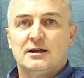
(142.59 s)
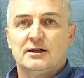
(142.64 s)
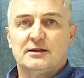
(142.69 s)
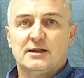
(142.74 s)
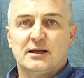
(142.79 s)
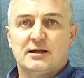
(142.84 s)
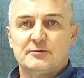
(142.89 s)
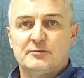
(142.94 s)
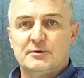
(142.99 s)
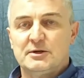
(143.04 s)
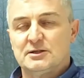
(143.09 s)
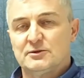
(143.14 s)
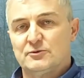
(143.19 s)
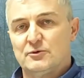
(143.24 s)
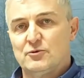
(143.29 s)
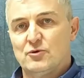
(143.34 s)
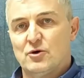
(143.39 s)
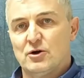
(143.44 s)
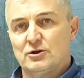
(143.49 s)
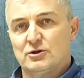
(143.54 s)
That means
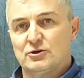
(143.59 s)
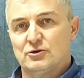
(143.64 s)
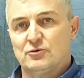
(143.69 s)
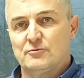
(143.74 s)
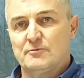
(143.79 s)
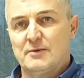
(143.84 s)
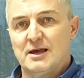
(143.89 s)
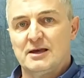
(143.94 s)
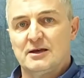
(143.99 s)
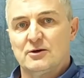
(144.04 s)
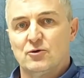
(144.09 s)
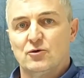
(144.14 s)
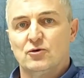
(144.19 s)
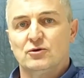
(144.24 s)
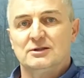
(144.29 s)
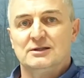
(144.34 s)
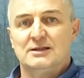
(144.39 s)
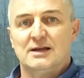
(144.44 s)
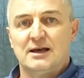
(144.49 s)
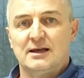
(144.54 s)
we want to make
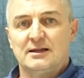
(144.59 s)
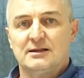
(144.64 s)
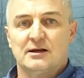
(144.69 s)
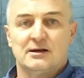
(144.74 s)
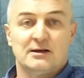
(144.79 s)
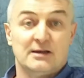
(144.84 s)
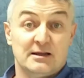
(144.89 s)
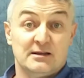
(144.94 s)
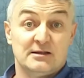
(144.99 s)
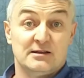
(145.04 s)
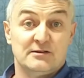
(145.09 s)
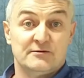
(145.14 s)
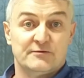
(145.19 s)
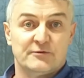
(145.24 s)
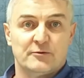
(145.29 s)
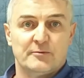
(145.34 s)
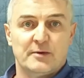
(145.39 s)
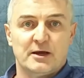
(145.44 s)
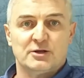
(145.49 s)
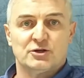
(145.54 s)
all data and
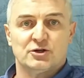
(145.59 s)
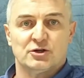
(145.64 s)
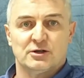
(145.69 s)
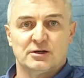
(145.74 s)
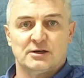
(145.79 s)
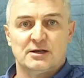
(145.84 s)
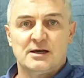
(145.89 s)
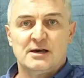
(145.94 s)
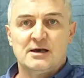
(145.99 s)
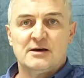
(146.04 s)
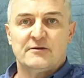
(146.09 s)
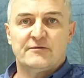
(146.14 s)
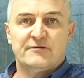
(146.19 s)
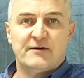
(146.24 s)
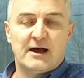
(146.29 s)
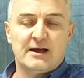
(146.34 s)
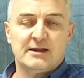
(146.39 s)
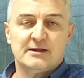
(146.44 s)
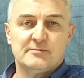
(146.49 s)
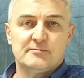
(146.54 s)
information
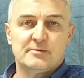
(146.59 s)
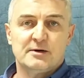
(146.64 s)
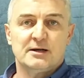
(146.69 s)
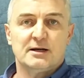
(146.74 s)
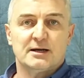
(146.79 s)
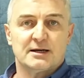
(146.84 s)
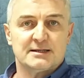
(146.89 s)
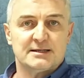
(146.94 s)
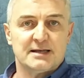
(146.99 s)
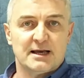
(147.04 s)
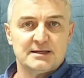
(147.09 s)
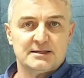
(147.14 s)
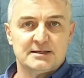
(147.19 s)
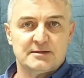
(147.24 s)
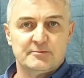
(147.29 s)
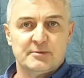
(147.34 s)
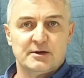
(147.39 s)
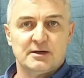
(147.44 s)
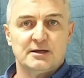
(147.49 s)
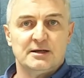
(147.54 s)
findable,
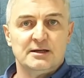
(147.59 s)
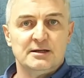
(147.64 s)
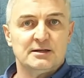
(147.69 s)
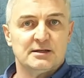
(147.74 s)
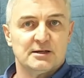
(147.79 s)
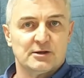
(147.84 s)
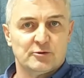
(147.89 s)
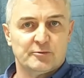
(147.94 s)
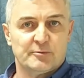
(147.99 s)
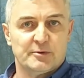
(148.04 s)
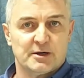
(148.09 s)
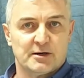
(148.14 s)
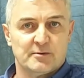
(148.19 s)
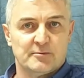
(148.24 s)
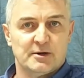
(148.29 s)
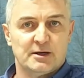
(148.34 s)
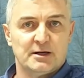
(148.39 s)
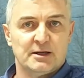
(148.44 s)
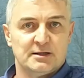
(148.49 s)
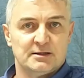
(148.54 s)
accessible,
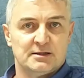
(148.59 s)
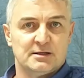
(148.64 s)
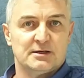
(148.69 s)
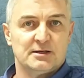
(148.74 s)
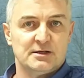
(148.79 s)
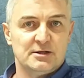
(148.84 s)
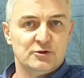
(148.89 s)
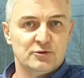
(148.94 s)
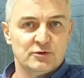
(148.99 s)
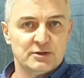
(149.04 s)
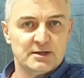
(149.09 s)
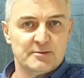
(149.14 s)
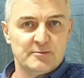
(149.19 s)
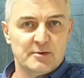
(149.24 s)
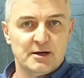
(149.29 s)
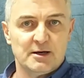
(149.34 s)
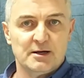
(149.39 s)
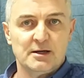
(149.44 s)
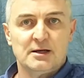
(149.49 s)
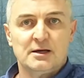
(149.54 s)
interoperable, and
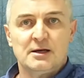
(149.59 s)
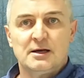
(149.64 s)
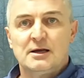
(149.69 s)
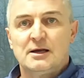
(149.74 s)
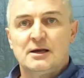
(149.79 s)
reusable.